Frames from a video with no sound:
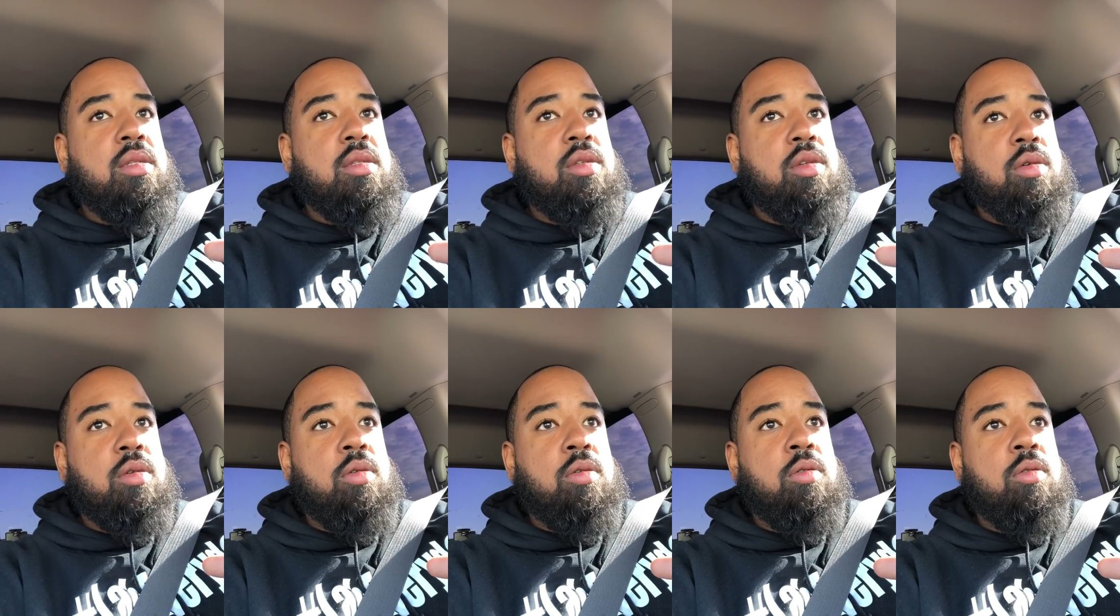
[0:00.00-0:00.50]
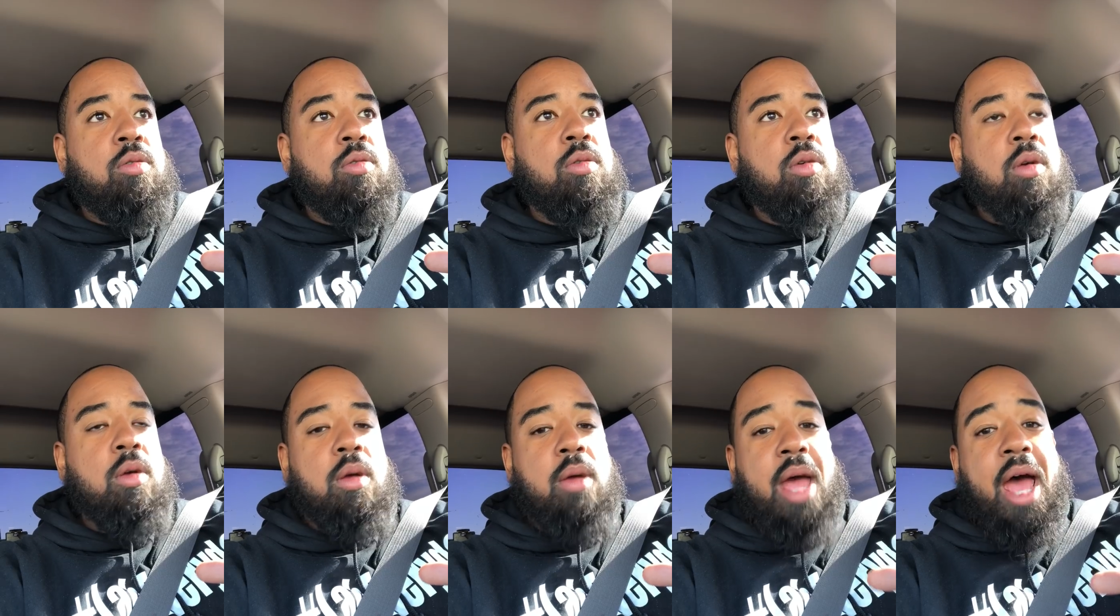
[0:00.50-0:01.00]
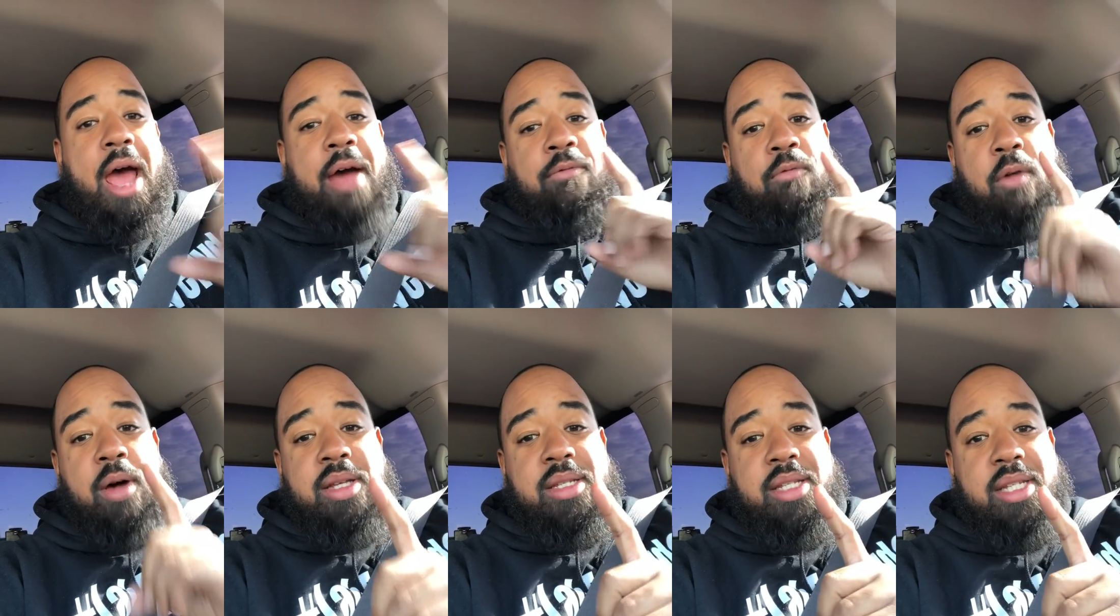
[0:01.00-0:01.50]
to
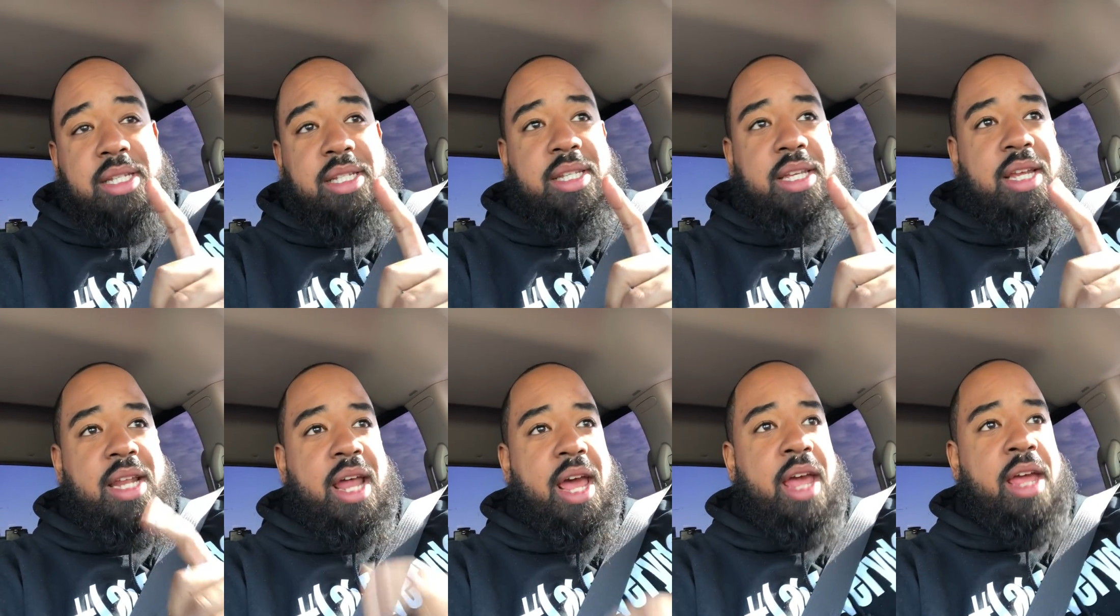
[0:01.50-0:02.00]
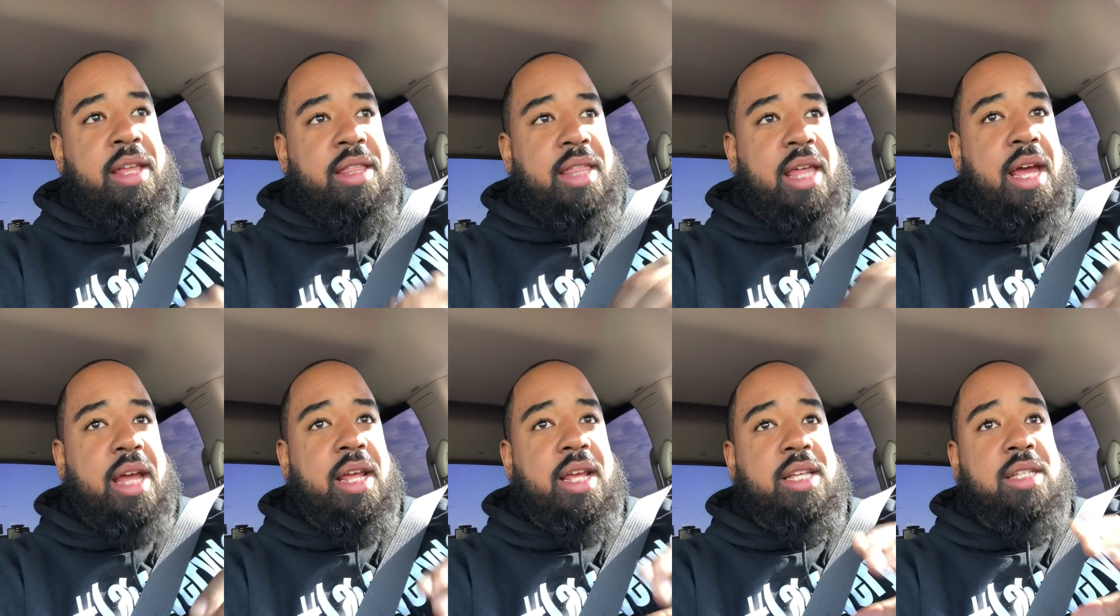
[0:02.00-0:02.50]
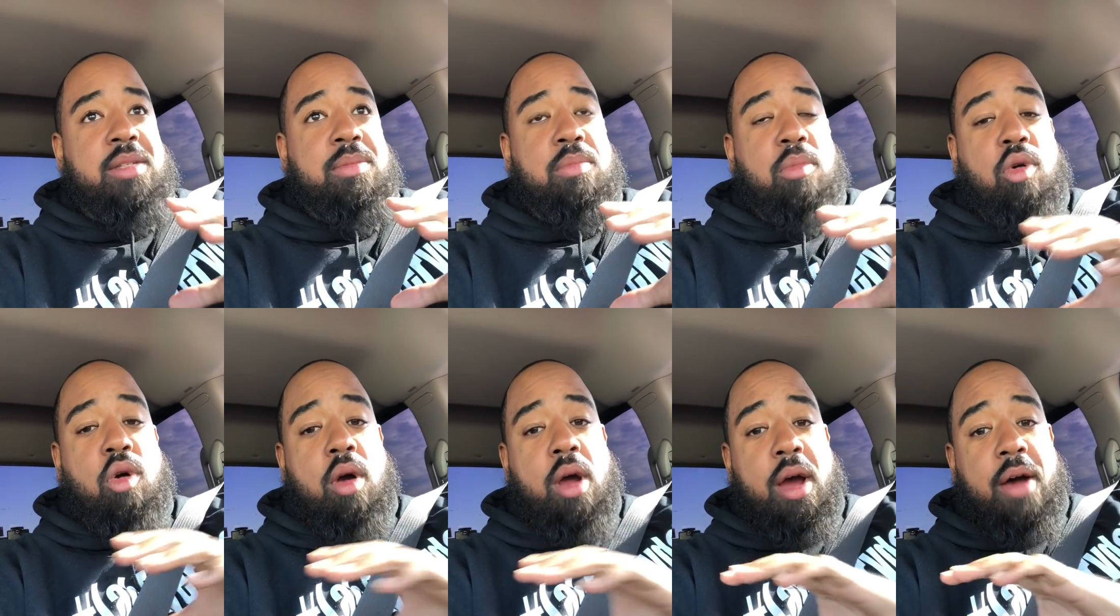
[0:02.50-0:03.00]
have one CCNA that is
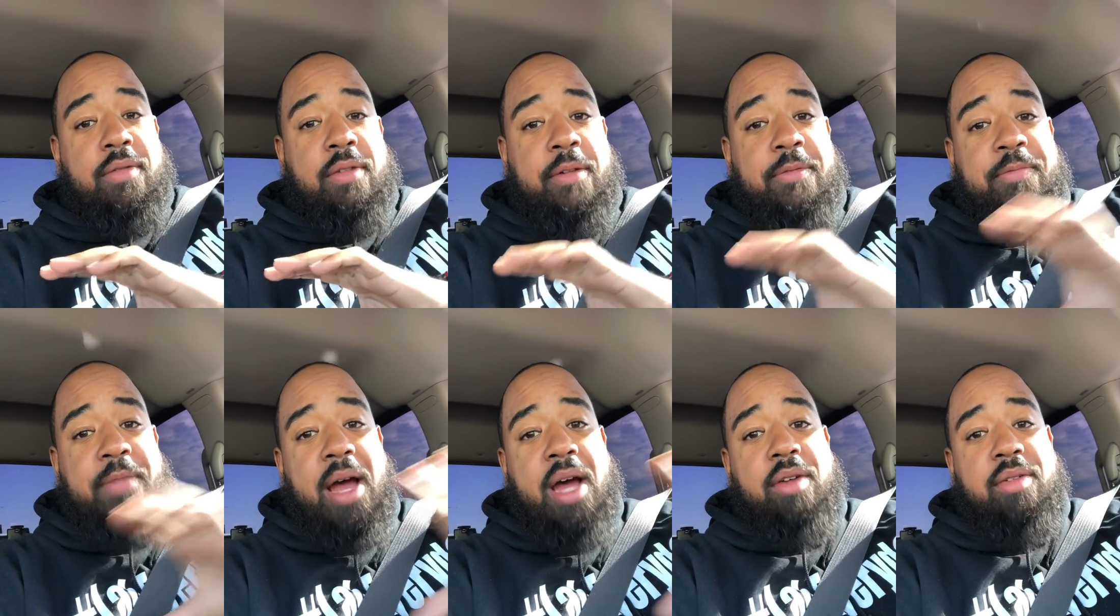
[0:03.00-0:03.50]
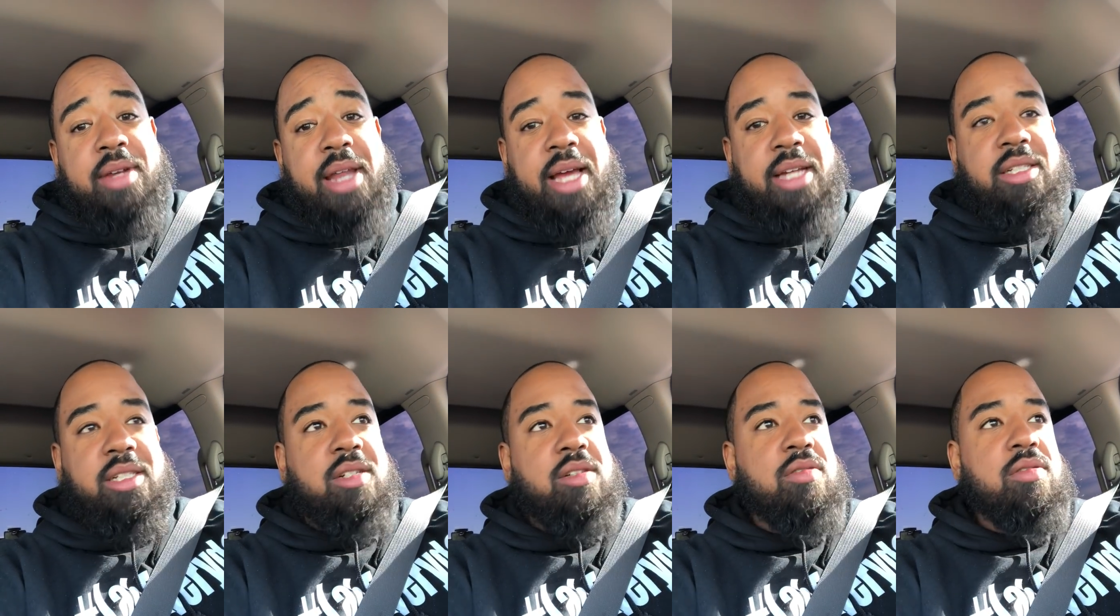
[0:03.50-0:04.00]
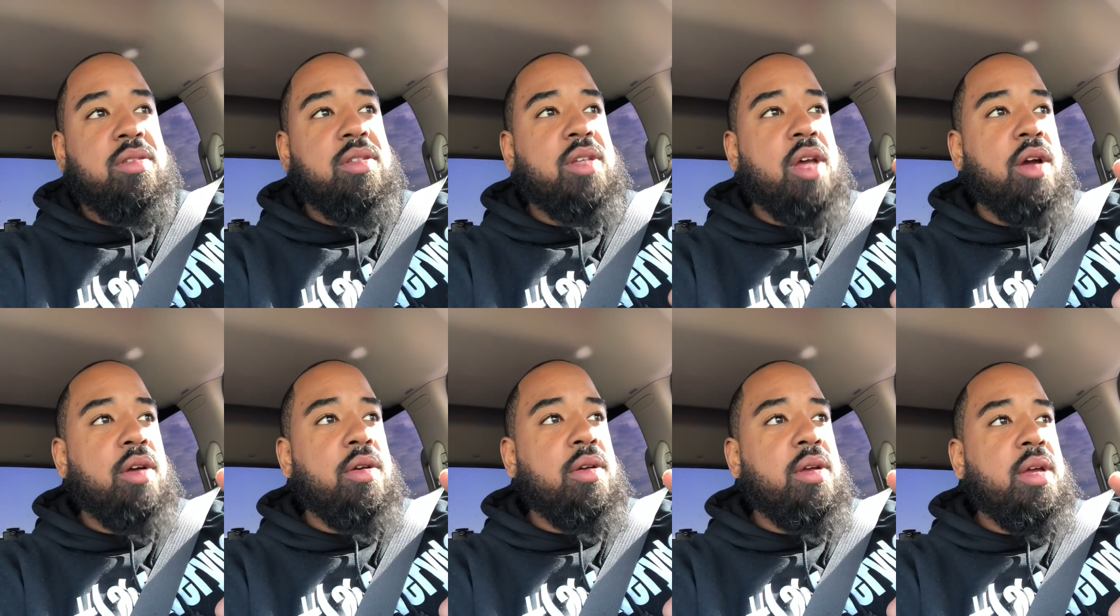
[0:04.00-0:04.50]
more of a foundational
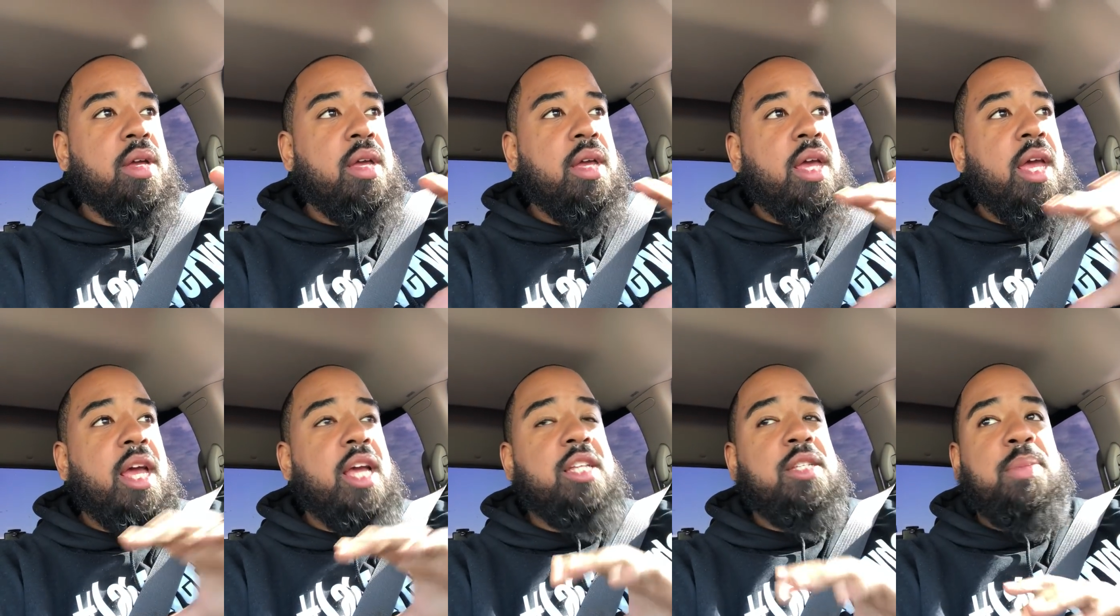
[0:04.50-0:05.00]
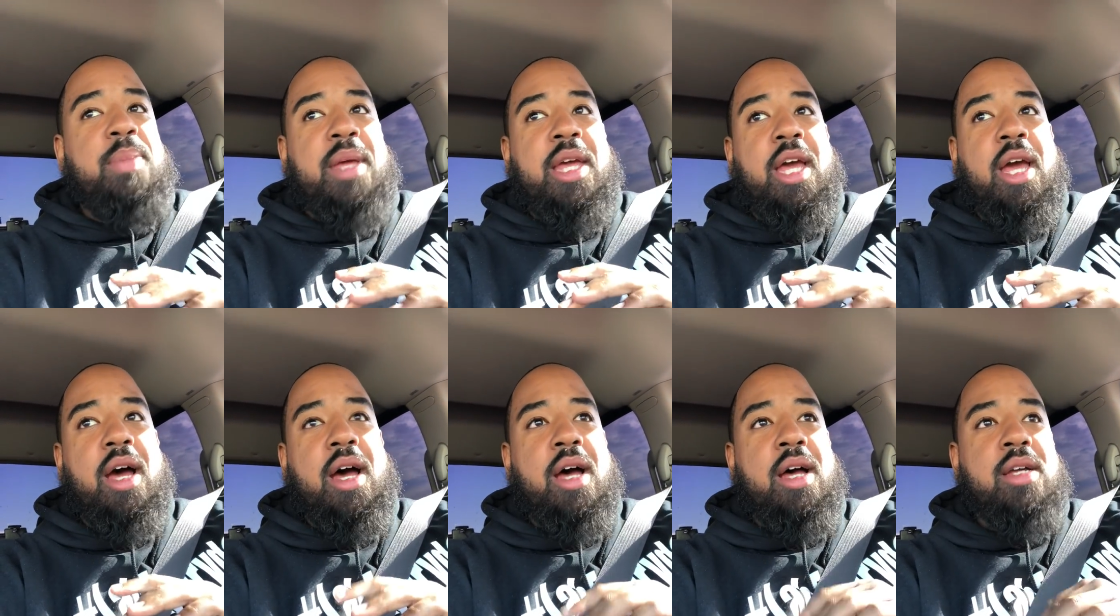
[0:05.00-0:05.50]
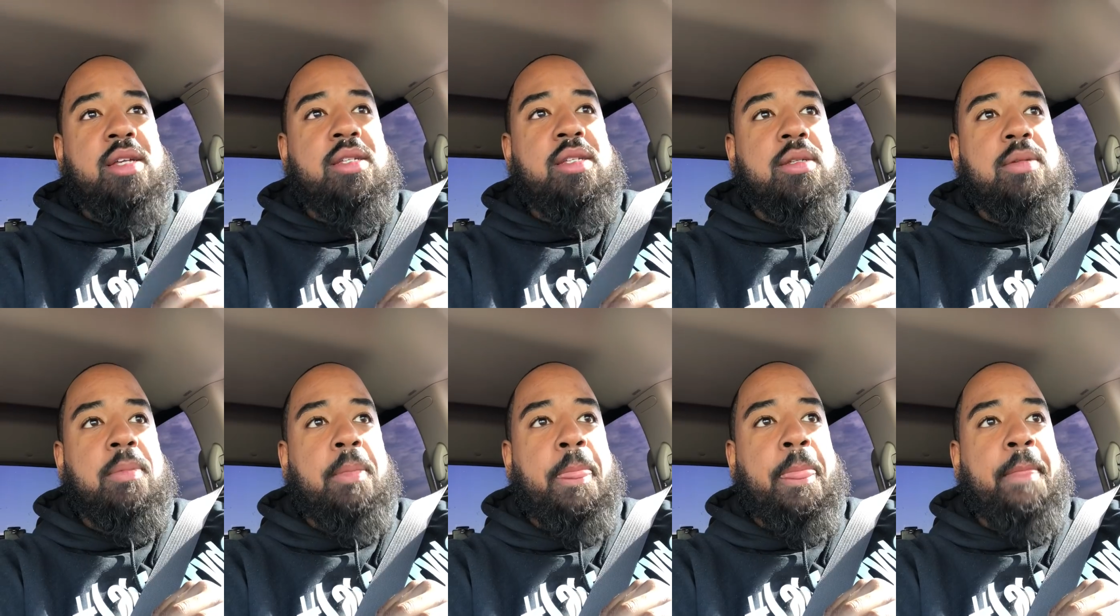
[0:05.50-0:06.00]
cert is
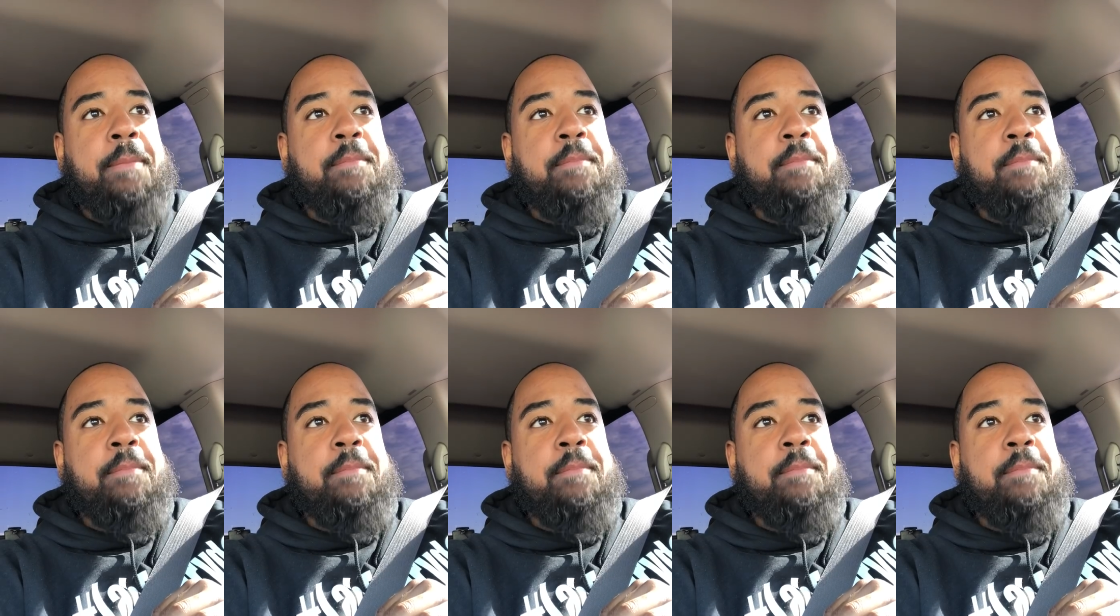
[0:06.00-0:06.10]
because